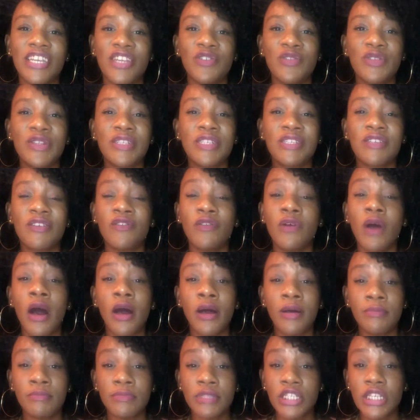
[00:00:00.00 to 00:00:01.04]
you
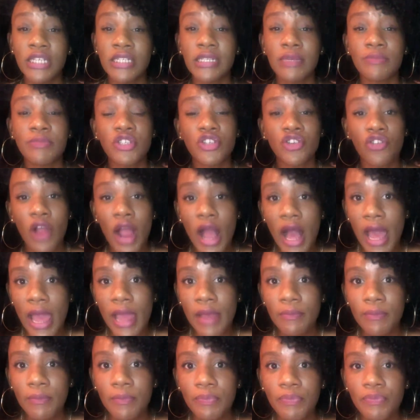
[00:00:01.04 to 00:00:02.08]
to subscribe.
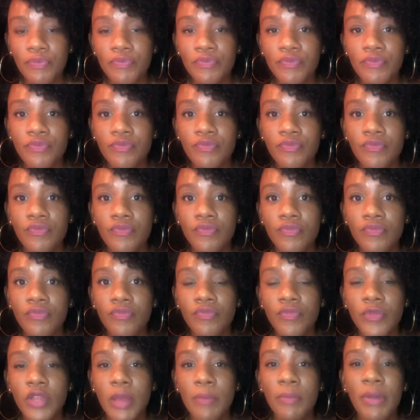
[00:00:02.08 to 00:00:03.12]

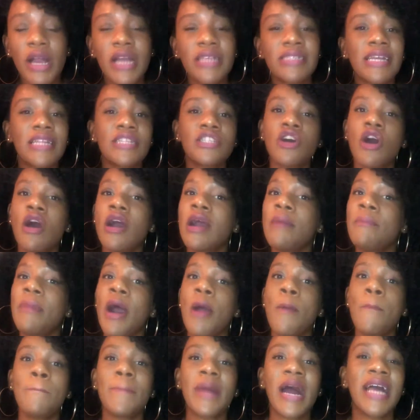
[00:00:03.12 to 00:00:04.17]
Because I talk
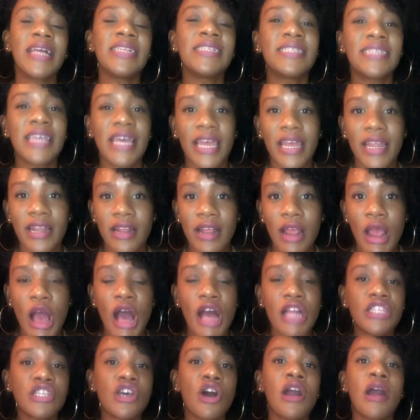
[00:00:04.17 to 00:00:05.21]
about mindset.
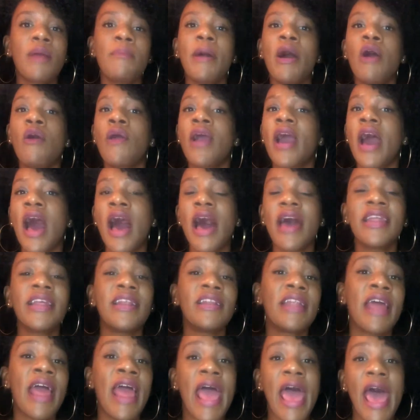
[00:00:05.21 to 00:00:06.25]
I talk about God
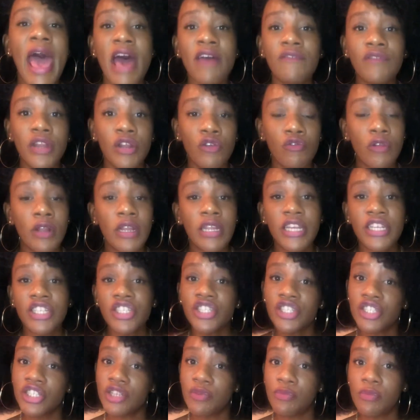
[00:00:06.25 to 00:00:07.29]
and having a
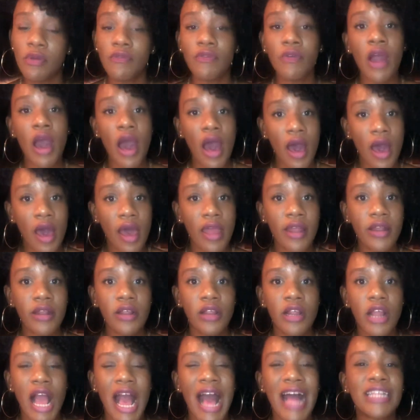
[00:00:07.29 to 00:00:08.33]
relationship with God.
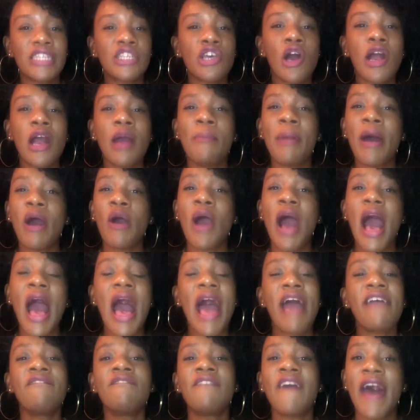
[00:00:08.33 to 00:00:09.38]
I talk about
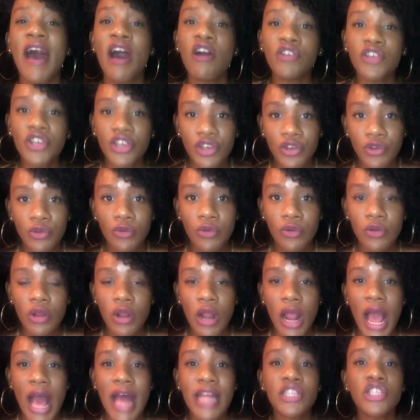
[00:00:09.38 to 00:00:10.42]
high value.
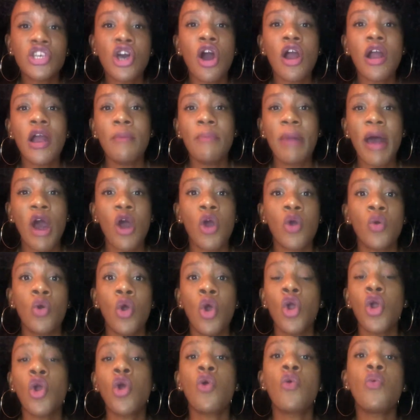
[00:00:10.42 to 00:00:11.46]
I talk
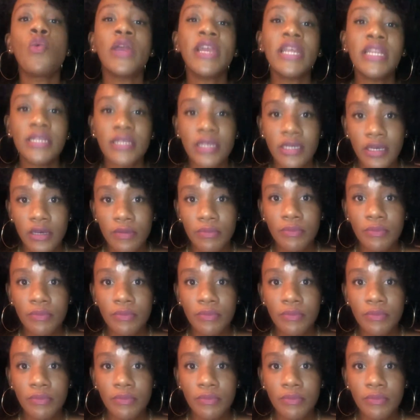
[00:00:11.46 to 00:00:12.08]
about queendom,